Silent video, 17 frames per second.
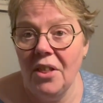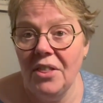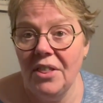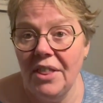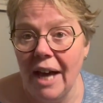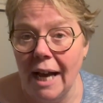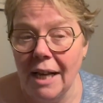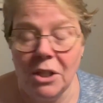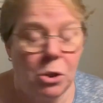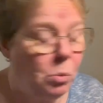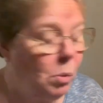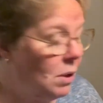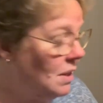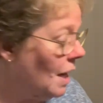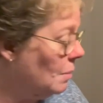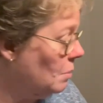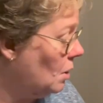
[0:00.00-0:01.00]
That's
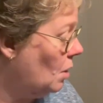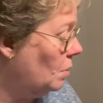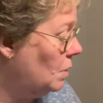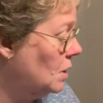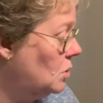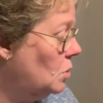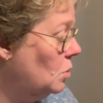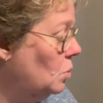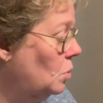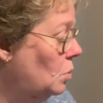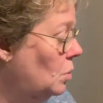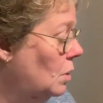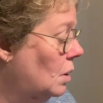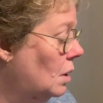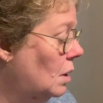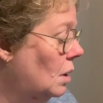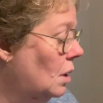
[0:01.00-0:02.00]
what I'm going to
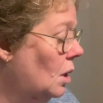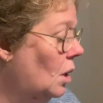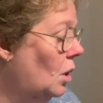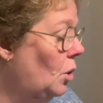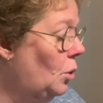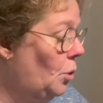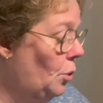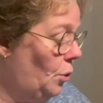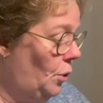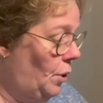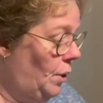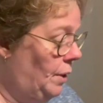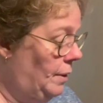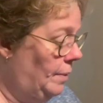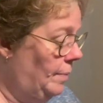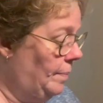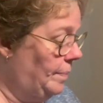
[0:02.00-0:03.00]
learn.